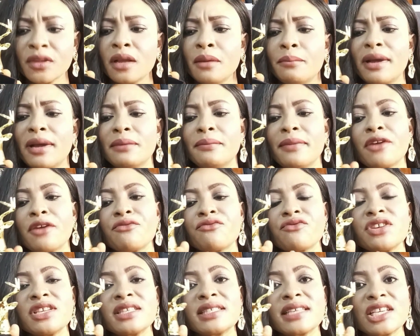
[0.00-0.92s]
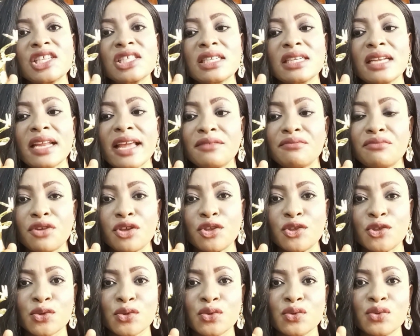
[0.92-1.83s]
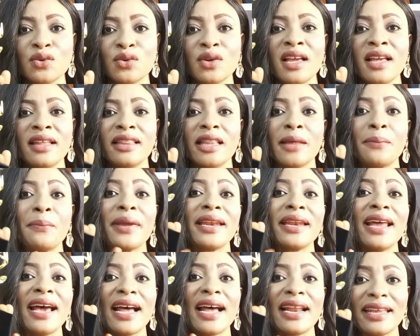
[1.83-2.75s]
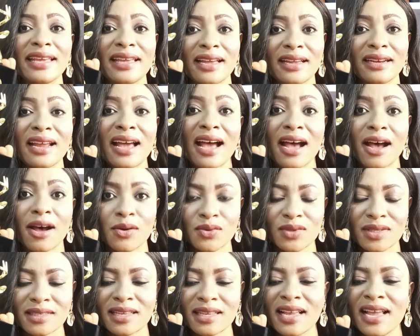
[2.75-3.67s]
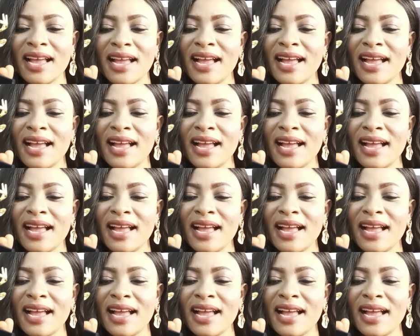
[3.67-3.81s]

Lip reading: But my research led me to the Penhaligon house.